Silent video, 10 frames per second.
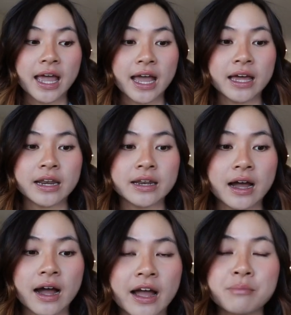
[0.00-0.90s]
and
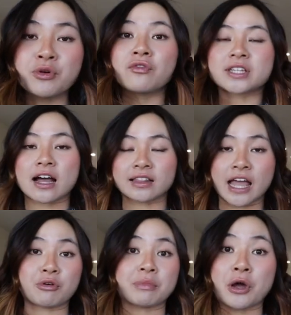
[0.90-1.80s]
I moved to
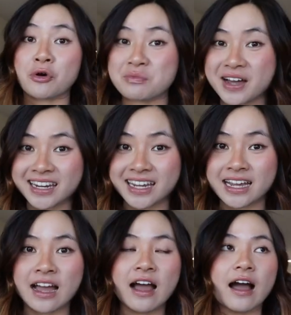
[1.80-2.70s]
LA with my own
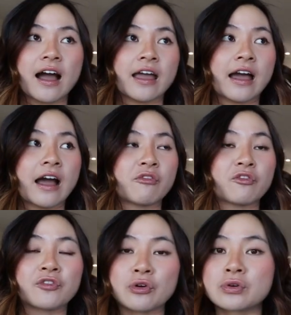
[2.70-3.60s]
money. I have a
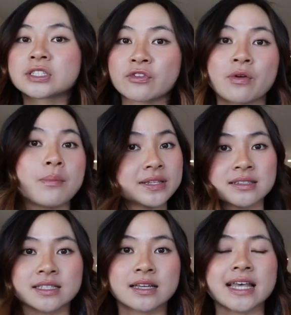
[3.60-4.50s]
few different
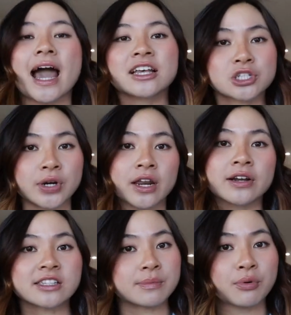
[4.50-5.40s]
businesses as a
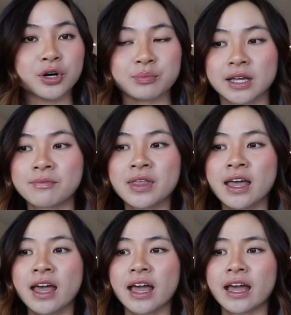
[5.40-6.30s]
creator that support me.
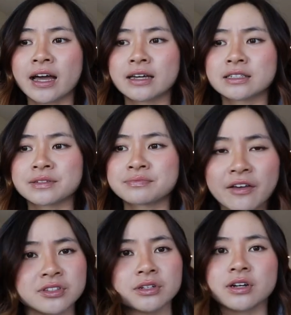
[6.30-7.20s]
And my
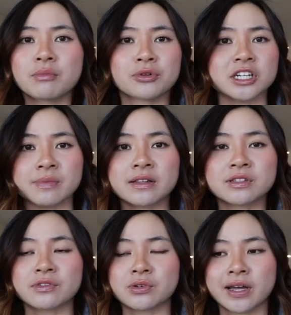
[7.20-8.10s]
lifestyle got more
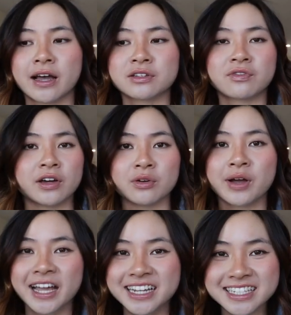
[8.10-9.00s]
expensive, so I had to find a
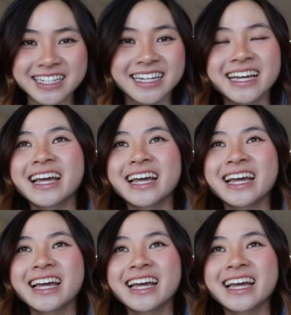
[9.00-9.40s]
way to